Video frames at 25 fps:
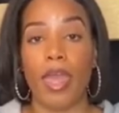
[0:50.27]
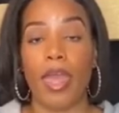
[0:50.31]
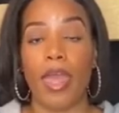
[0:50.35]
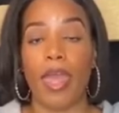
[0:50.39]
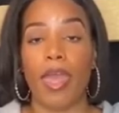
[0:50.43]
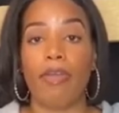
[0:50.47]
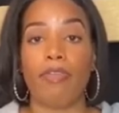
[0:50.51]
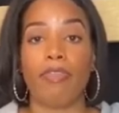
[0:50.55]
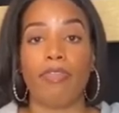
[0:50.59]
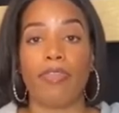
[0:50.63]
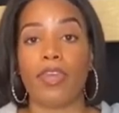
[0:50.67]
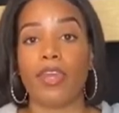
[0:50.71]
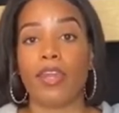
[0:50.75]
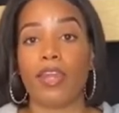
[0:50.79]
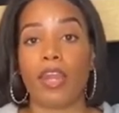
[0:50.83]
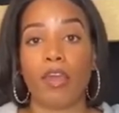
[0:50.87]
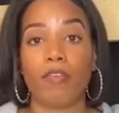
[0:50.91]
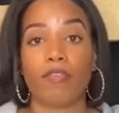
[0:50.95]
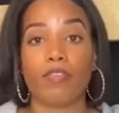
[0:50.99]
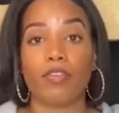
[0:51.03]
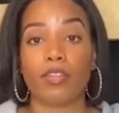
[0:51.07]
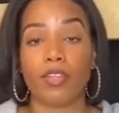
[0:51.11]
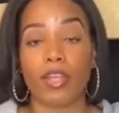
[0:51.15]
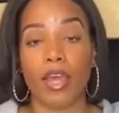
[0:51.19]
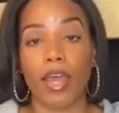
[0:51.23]
And then
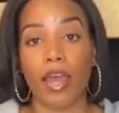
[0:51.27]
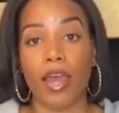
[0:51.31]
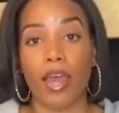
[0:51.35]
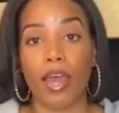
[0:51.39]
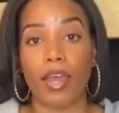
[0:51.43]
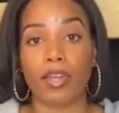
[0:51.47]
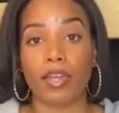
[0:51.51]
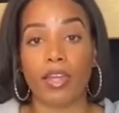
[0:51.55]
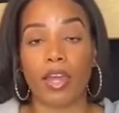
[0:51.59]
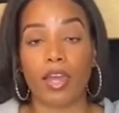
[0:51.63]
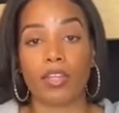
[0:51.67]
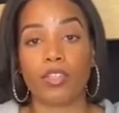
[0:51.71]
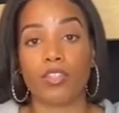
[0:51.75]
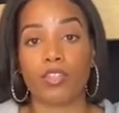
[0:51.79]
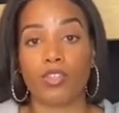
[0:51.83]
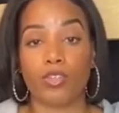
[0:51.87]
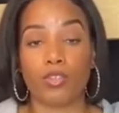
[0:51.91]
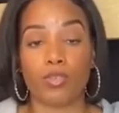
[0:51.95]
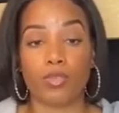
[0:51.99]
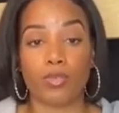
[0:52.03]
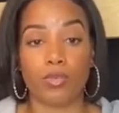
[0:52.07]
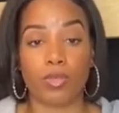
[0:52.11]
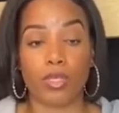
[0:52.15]
after that, I got to